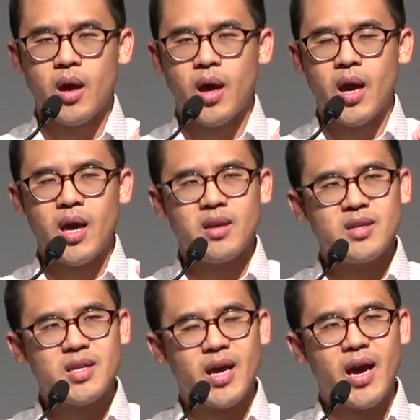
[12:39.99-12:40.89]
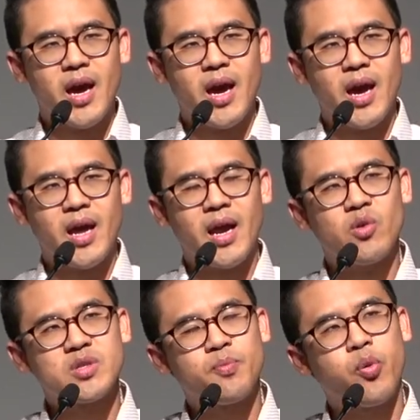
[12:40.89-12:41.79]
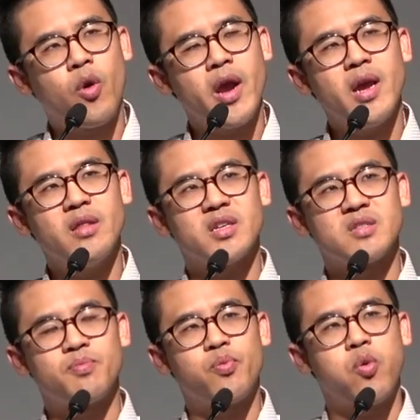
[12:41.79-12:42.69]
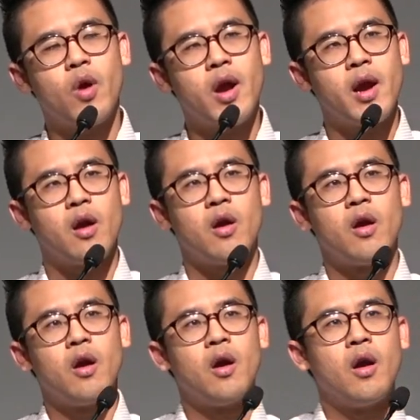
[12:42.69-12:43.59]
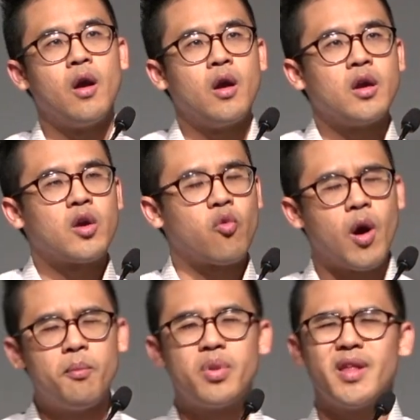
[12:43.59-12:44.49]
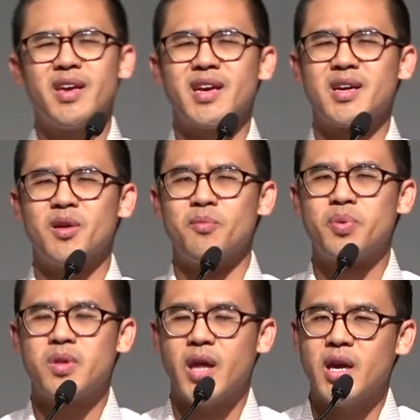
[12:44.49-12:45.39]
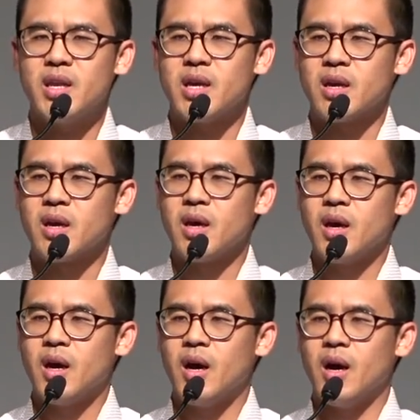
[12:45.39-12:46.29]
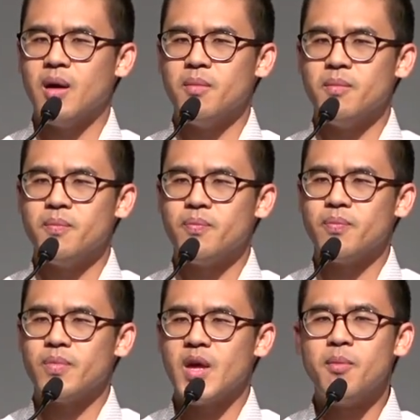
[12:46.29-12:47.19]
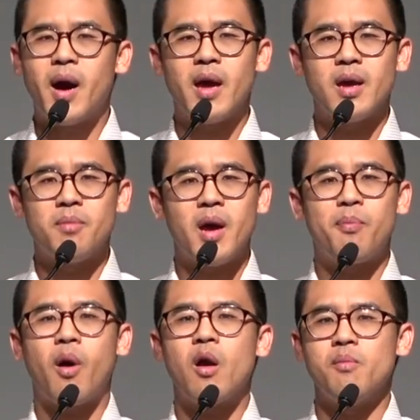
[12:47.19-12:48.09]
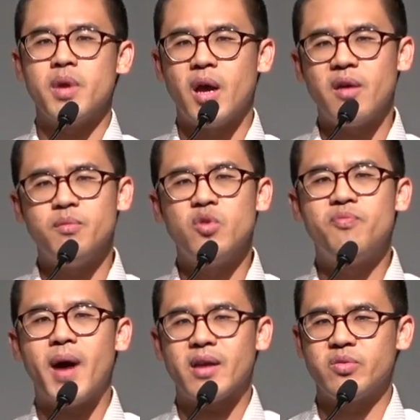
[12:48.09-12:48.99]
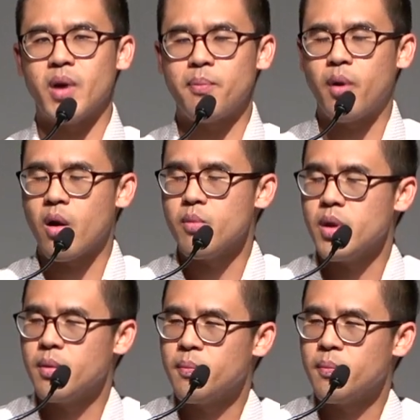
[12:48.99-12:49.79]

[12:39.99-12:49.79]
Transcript: And I was praying this prayer, grumbling and complaining, in my apartment. I had moved back to my apartment.